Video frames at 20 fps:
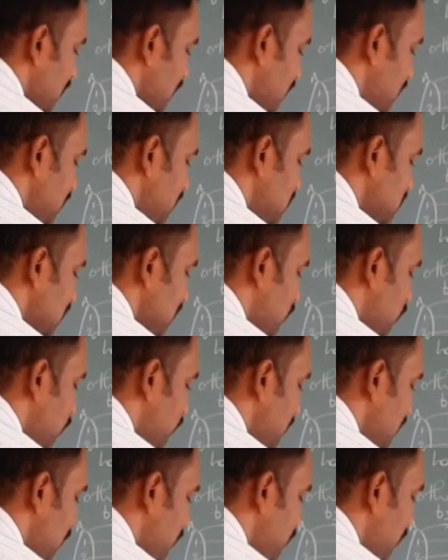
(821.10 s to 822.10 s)
it is said to
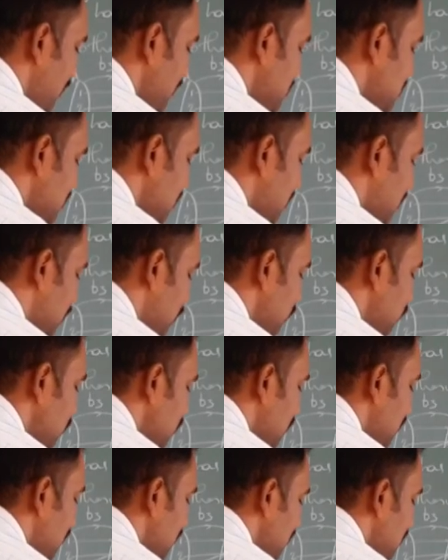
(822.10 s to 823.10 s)
be a bisective
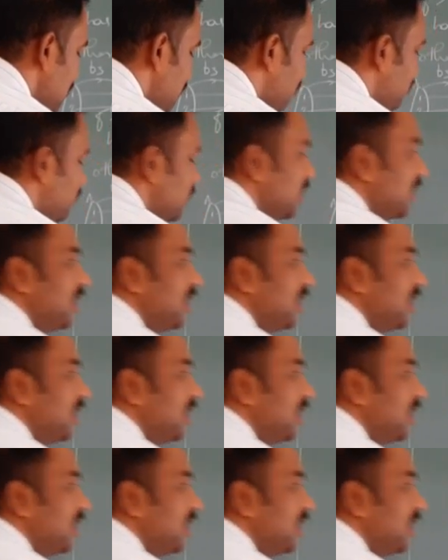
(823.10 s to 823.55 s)
if